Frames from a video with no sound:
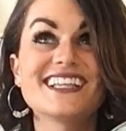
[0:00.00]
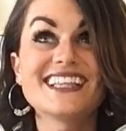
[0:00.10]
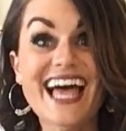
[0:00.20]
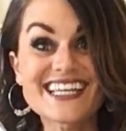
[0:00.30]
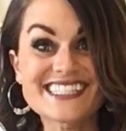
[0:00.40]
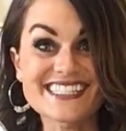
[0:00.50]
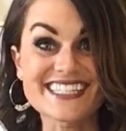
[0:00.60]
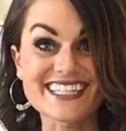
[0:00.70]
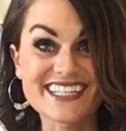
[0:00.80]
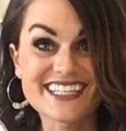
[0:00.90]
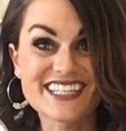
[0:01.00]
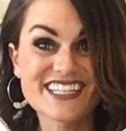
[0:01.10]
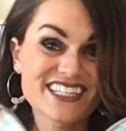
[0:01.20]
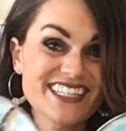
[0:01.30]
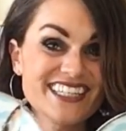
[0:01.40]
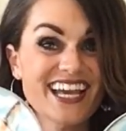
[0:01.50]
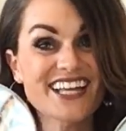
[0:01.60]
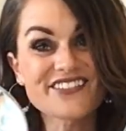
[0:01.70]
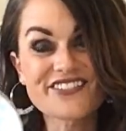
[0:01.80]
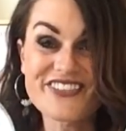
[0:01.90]
Classy,
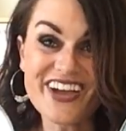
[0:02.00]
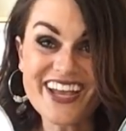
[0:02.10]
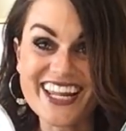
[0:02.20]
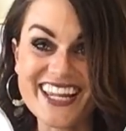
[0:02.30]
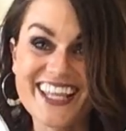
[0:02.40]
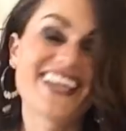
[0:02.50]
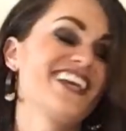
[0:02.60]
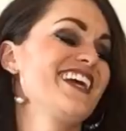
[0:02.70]
yet fun.